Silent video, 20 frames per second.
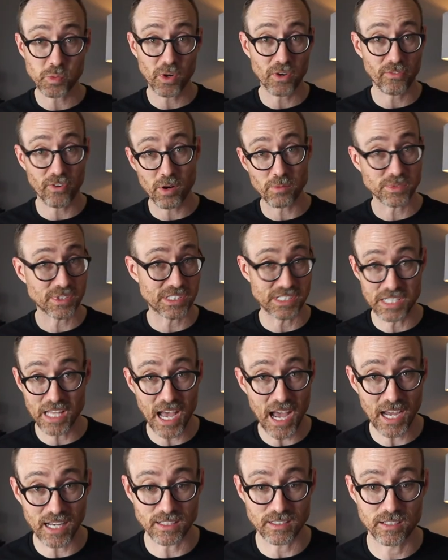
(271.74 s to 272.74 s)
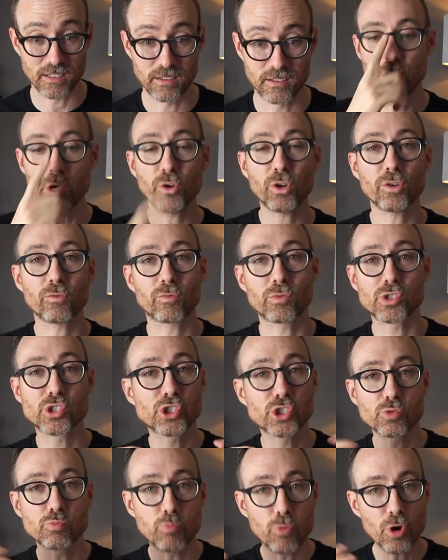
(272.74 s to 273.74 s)
Pointe Farms is not. You could
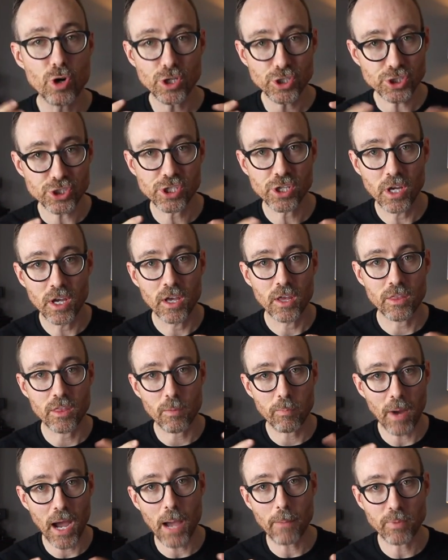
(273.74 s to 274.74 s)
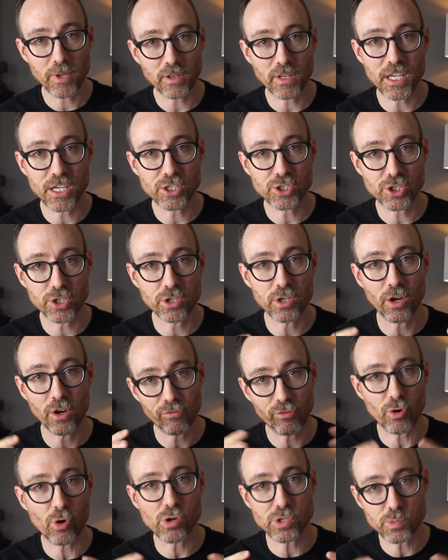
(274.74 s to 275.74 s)
smoosh the population of
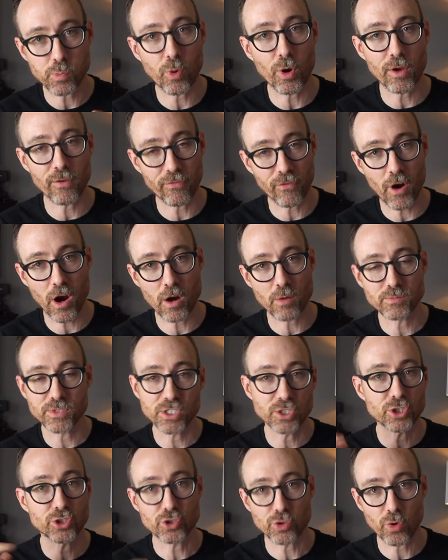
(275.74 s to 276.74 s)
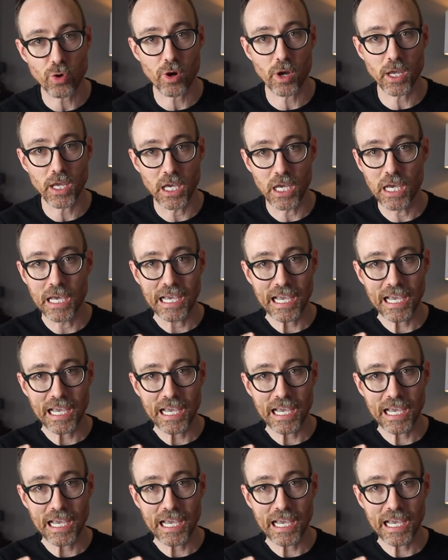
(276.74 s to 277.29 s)
Grosse Pointe Farms in Detroit